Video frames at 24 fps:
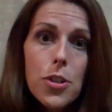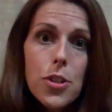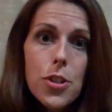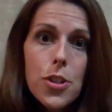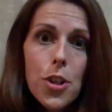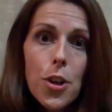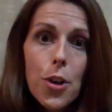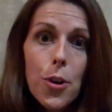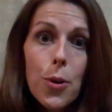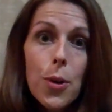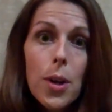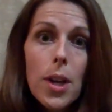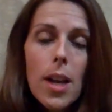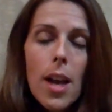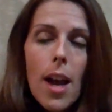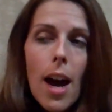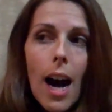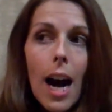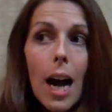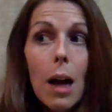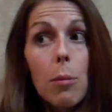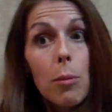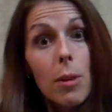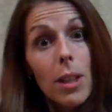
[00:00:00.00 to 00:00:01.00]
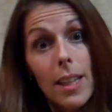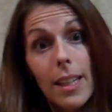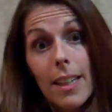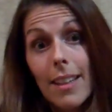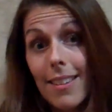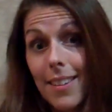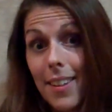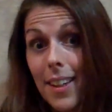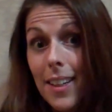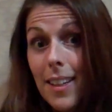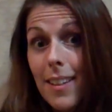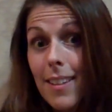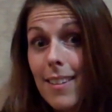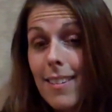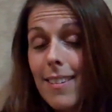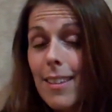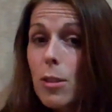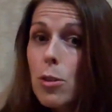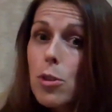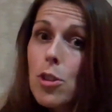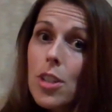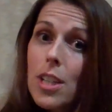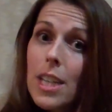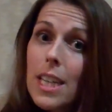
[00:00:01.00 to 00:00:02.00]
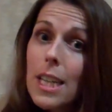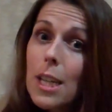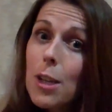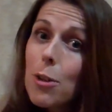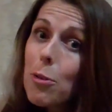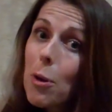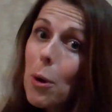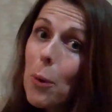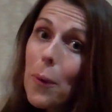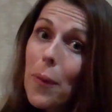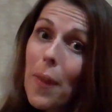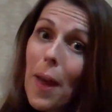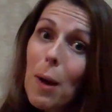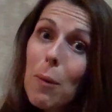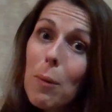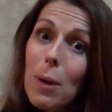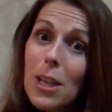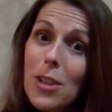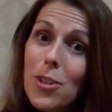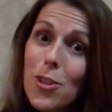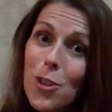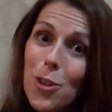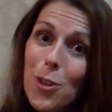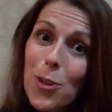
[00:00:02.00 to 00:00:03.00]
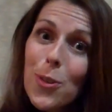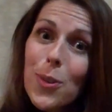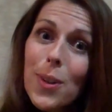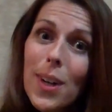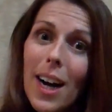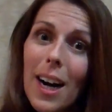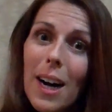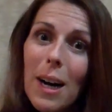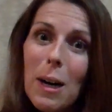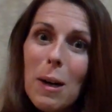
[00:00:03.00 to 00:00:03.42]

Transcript: So I'm really excited to see Ushahidi grow in that way too,